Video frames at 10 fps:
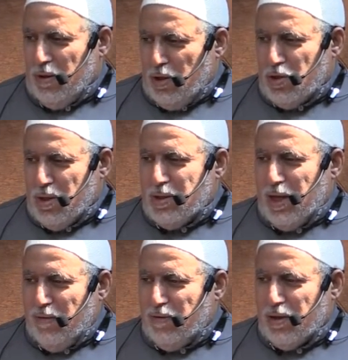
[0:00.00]
Teachers
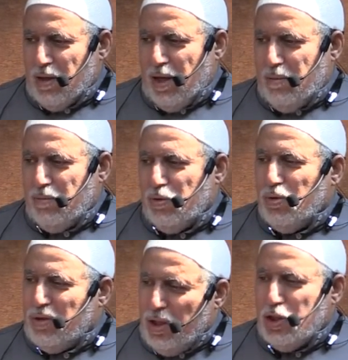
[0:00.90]
have the time
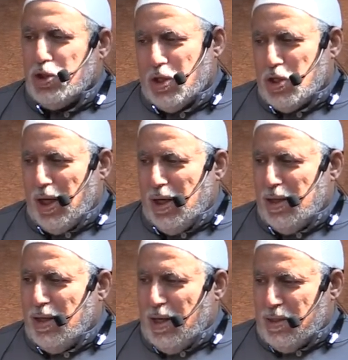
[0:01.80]
to teach a
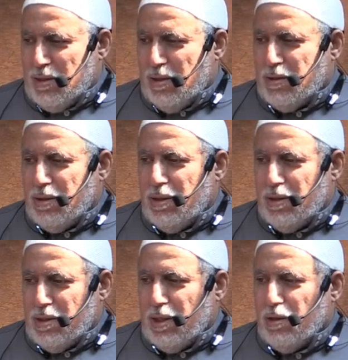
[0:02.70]
child a
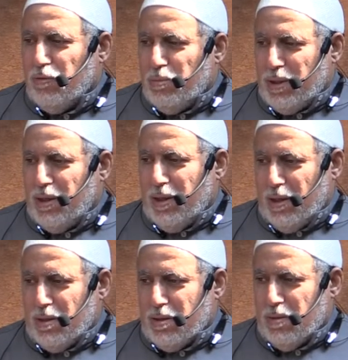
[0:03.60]
certain set of
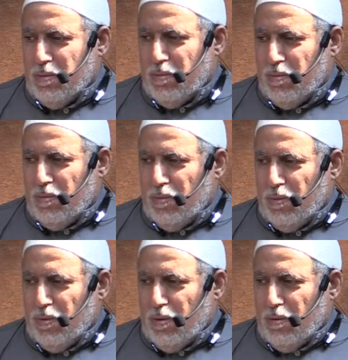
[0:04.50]
materials.
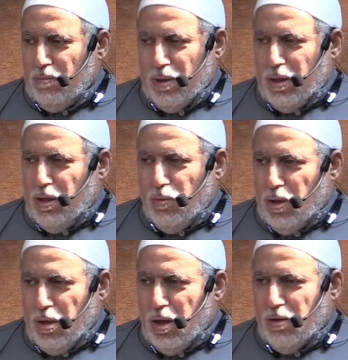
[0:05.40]
But they
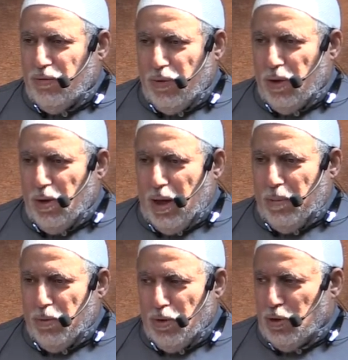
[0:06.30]
will not follow
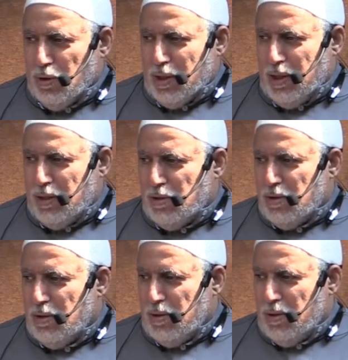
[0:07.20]
up on your kid
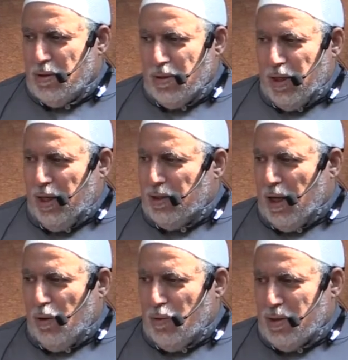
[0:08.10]

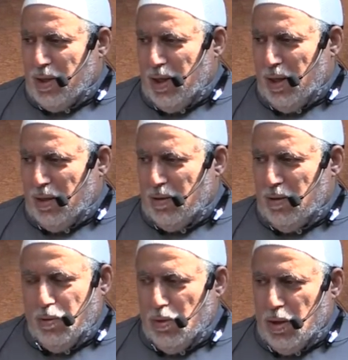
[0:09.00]
8 hours a day.
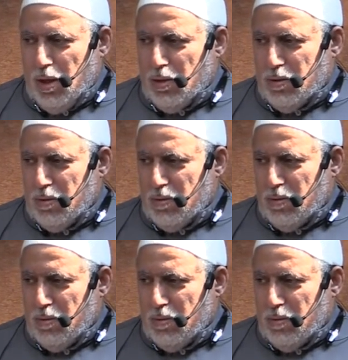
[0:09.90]
They will not.